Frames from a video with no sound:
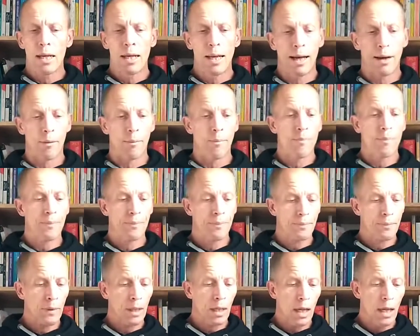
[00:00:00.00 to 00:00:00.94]
Now,
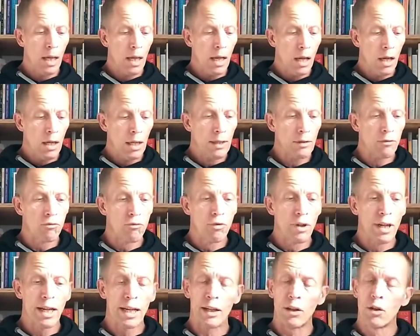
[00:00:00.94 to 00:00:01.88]
he's
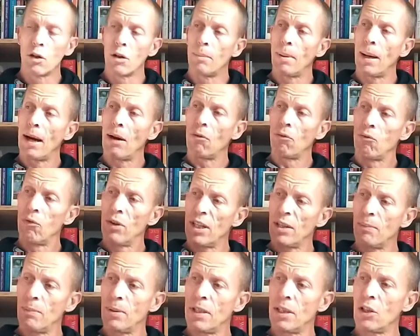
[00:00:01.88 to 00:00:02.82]
really good about
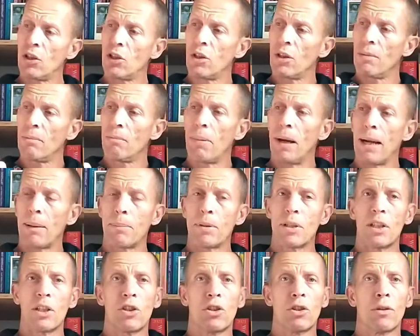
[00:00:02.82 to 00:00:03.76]
wrist position, back
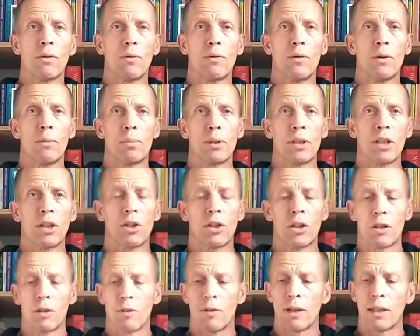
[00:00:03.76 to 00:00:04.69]
position, foot
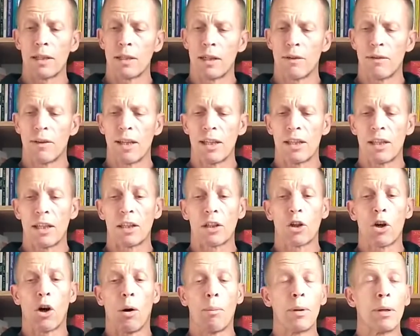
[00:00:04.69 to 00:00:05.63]
position, and things like this,
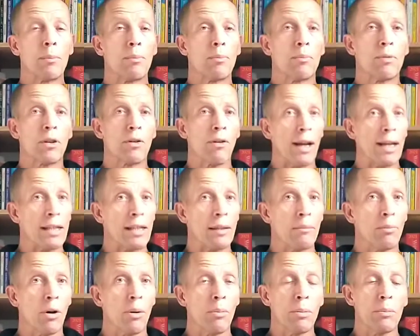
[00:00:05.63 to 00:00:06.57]
and common
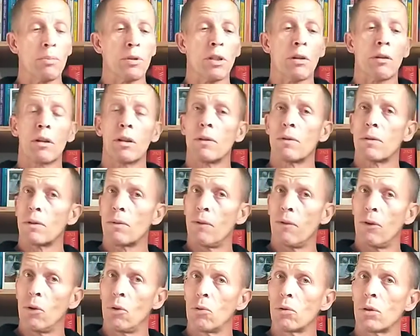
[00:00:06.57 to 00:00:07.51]
correcting problems. So he gives the
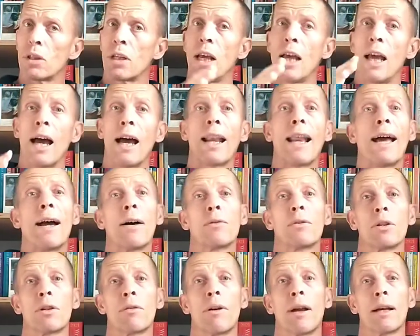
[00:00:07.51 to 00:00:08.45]
faults and how
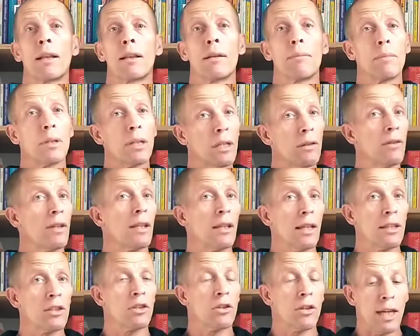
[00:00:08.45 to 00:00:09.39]
to correct them, and I think
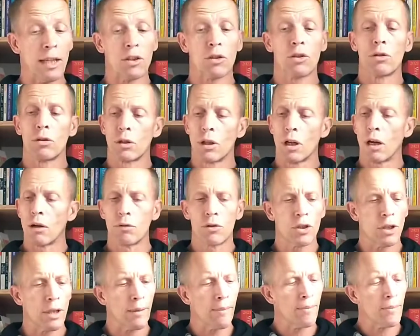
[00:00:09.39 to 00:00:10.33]
that's good
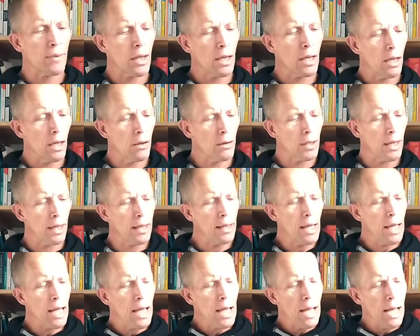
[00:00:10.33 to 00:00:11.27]
coaching. Okay.
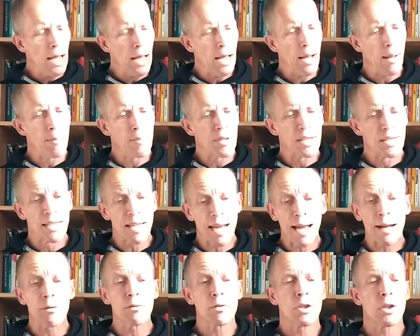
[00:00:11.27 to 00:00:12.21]
The
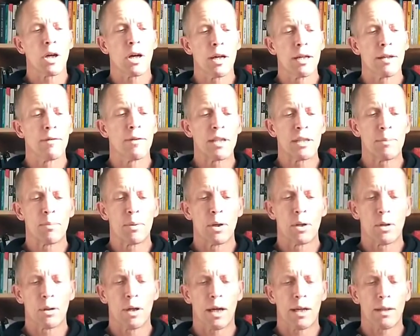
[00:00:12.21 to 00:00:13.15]
downside of this
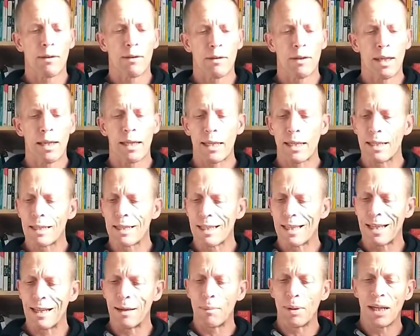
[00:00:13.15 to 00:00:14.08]
book that I think is
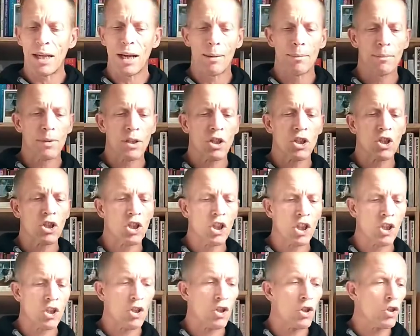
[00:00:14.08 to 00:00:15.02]
that it becomes
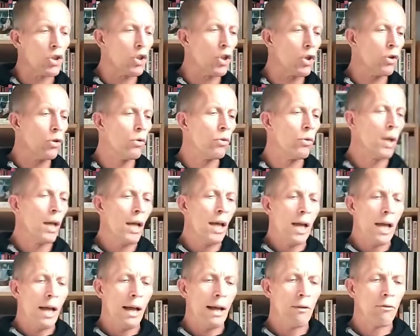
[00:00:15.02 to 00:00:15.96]
just too
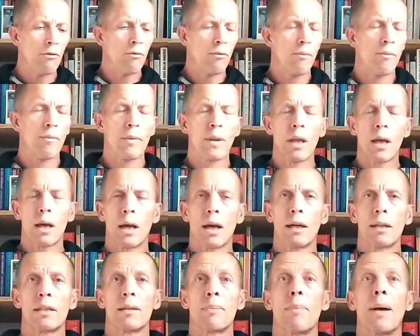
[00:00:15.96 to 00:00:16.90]

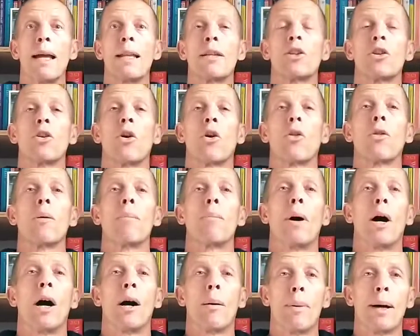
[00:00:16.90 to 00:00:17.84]
dependent on the
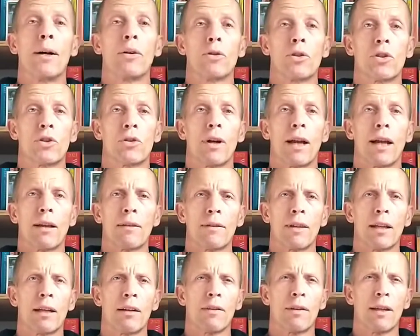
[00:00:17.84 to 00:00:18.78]
barbell
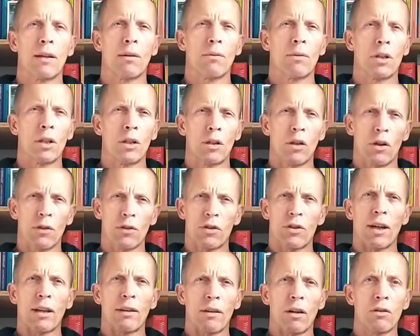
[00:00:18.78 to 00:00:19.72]
strength, and I think a lot of
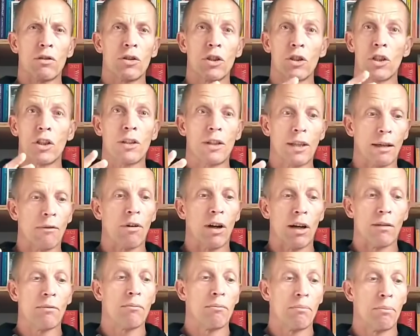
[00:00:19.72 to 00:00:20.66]
strength coaches just think,
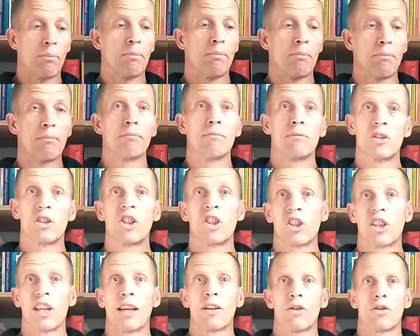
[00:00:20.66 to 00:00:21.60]
right,
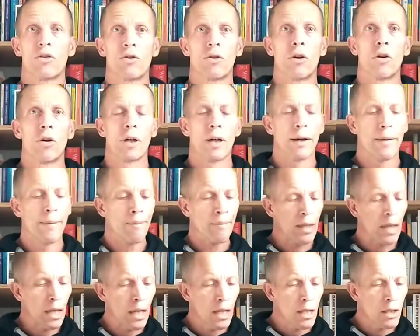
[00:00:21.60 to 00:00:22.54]
just get stronger.
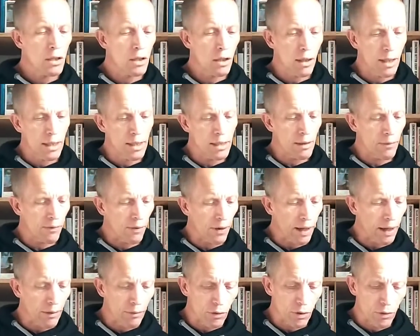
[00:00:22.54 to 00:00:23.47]
So here's a
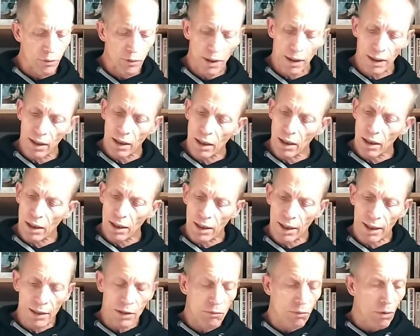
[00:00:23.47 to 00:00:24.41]
flavour of
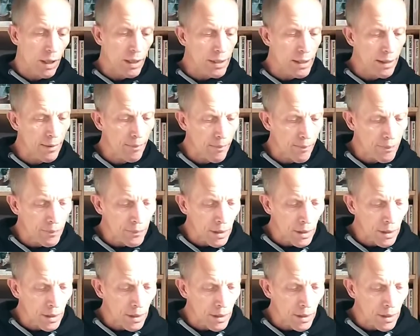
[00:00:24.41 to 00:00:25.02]
his writing.